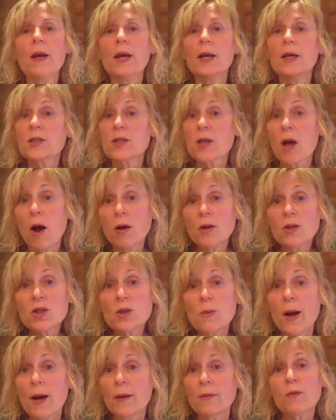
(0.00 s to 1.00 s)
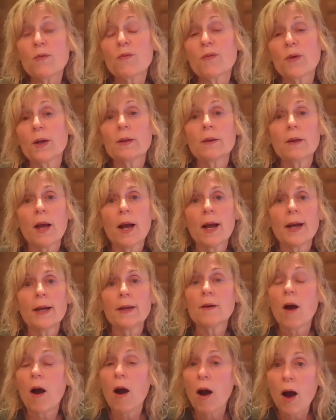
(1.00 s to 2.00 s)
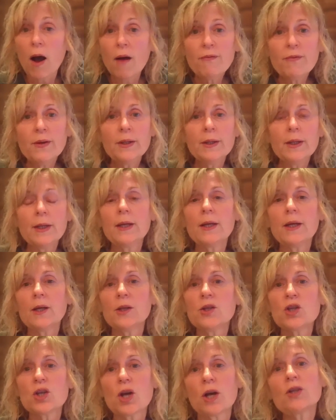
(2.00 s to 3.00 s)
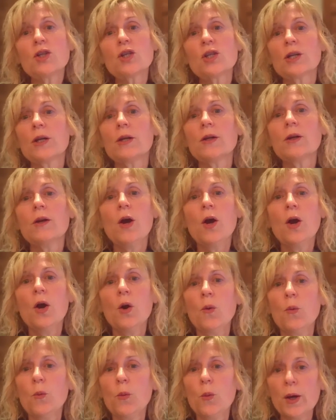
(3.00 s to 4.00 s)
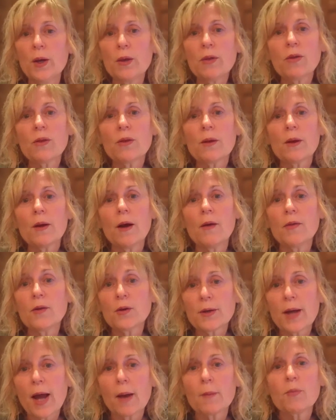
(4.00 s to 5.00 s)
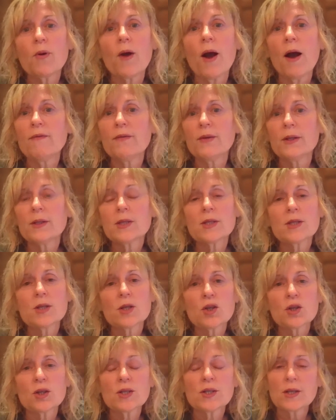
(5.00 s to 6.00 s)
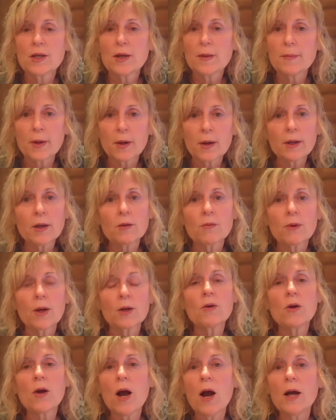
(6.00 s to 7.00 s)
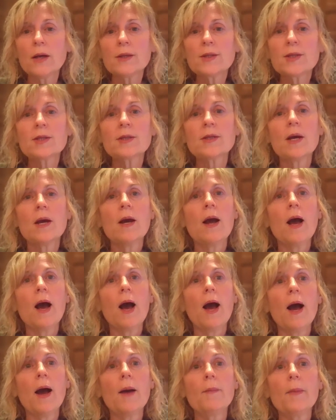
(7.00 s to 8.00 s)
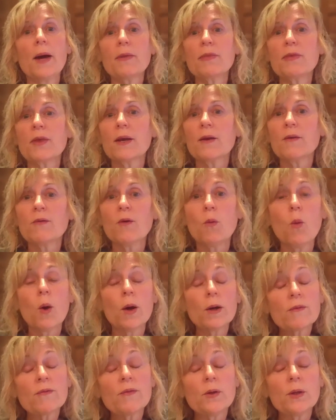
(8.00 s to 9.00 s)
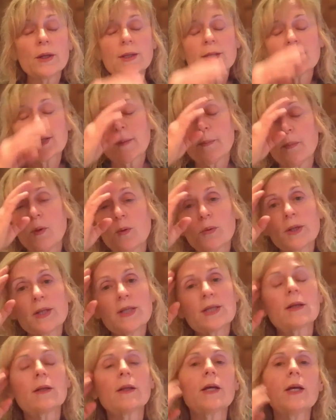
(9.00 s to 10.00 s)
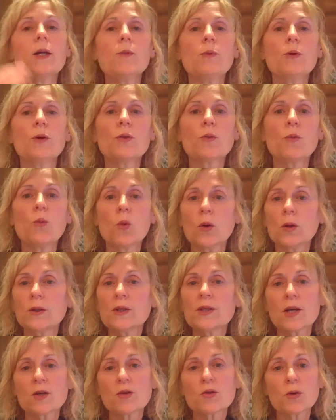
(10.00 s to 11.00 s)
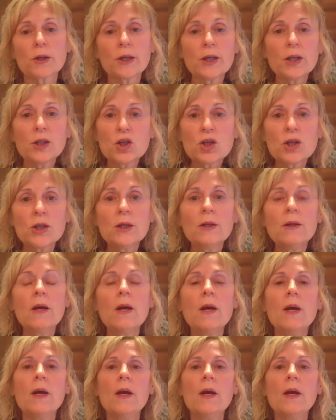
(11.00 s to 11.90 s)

is also on the front line, often in conjunction with other nonprofits such as the American Red Cross. Um, I think of a wonderful example recently with World Central Kitchen.